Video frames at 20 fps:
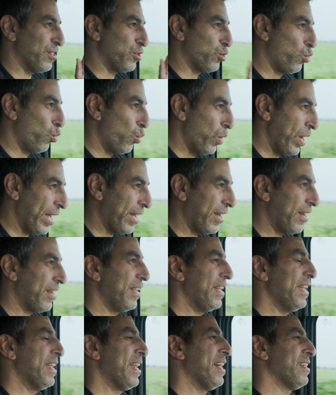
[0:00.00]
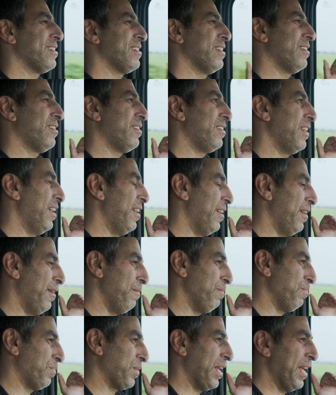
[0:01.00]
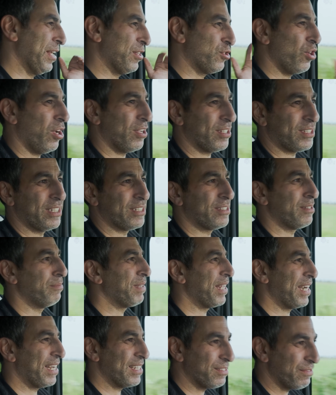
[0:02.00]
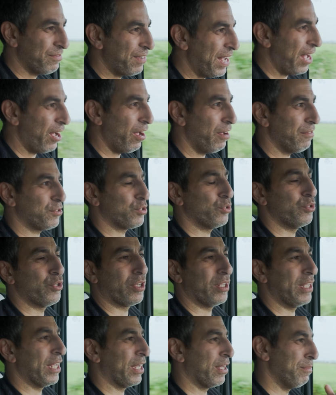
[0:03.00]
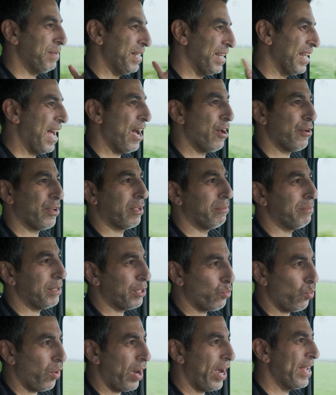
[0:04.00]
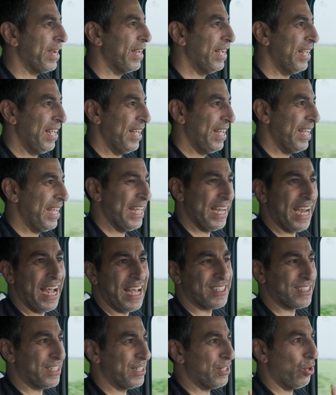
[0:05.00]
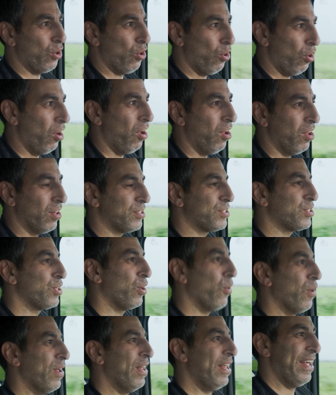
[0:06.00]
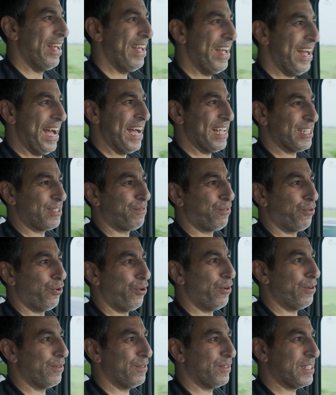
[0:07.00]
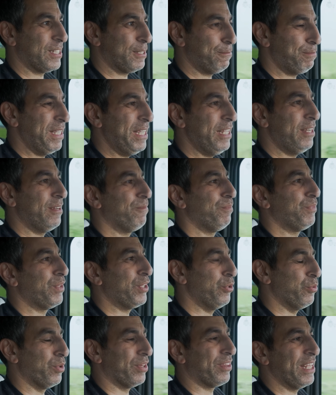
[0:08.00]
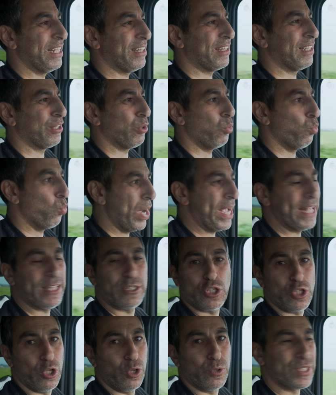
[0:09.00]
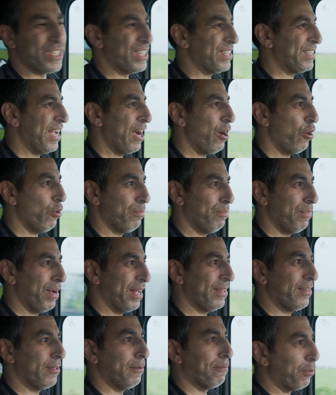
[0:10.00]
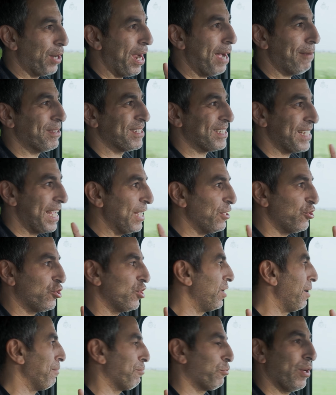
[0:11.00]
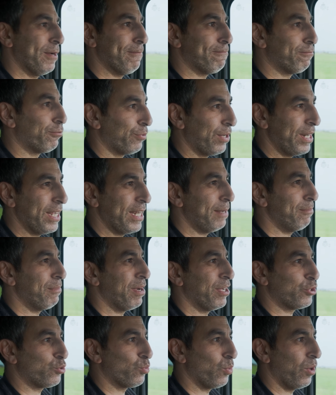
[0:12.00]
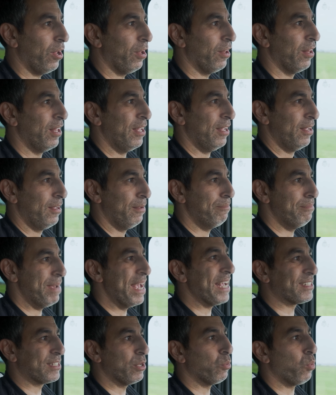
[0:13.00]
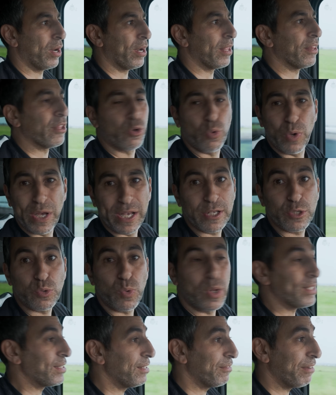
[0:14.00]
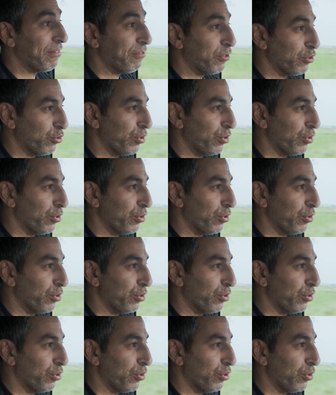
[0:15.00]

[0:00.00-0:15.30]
is quick. It has a exhaust system that has valves, so it can be loud, it can be quiet. It has it all. So as for speed, you would think that the weight slows it down, but the BRABUS engine upgrade pretty much makes it one of the quickest ones I've ever